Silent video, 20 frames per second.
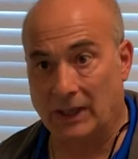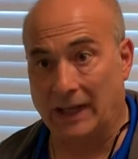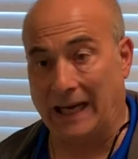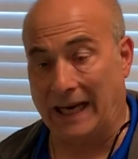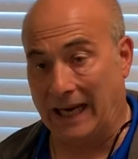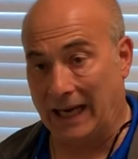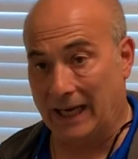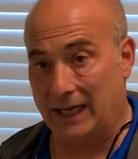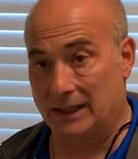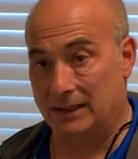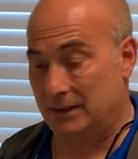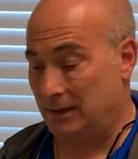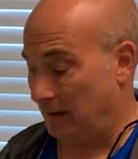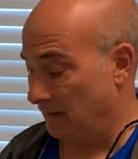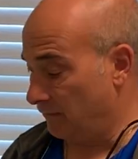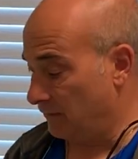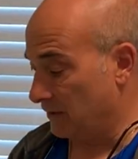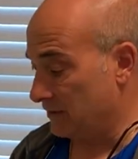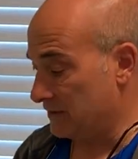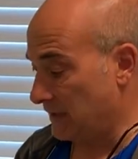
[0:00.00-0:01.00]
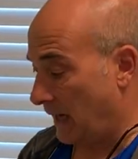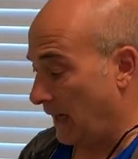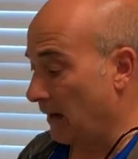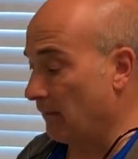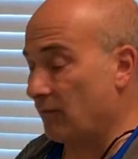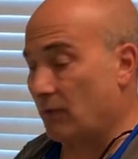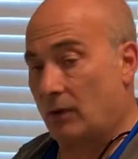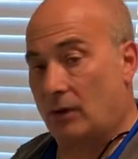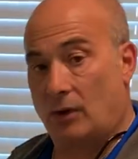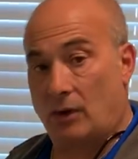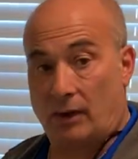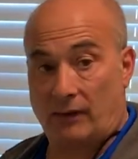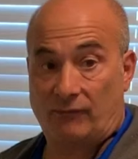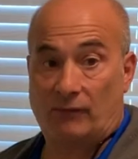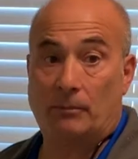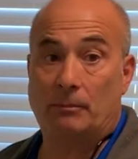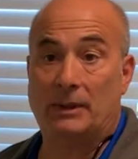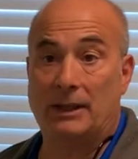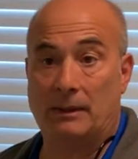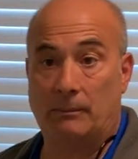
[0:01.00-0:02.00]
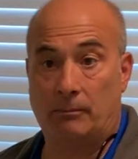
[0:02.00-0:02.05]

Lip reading: And if there's ever, God forbid,